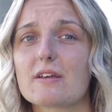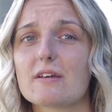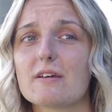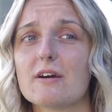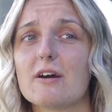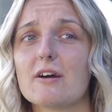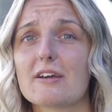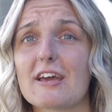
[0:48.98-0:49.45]

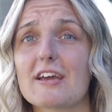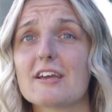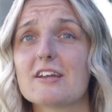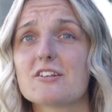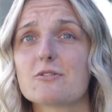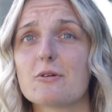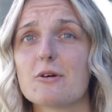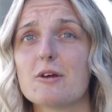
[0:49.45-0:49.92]
getting
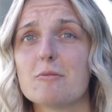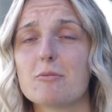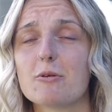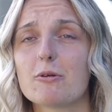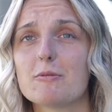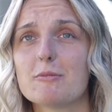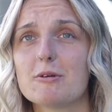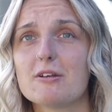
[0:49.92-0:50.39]
into
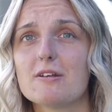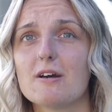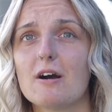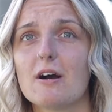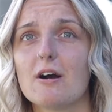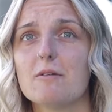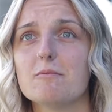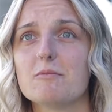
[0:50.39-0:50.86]
employment.
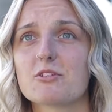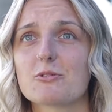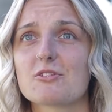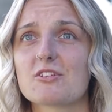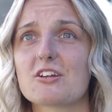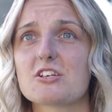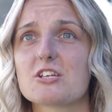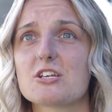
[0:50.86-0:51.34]
So I
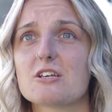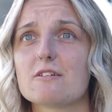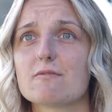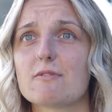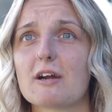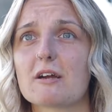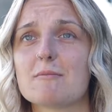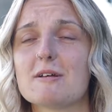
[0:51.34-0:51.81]
was actually
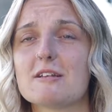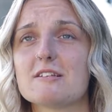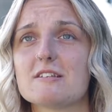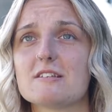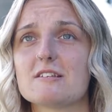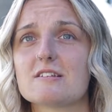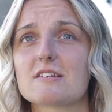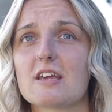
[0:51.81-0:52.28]

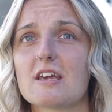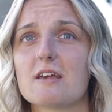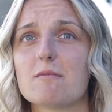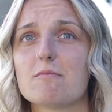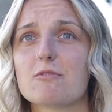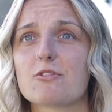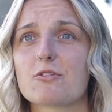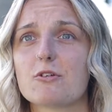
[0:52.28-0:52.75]
recommended the
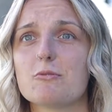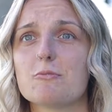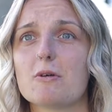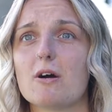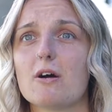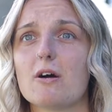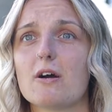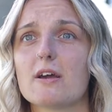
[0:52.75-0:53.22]
scheme through
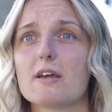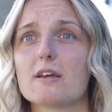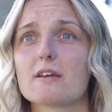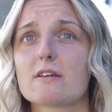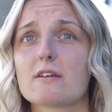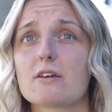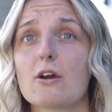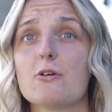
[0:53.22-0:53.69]
my
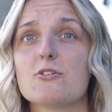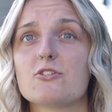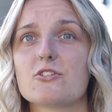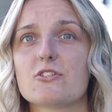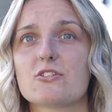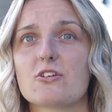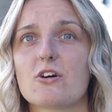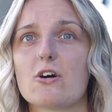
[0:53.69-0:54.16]
coach
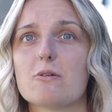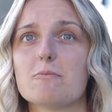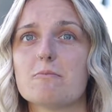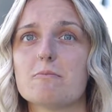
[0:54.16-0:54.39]
at the time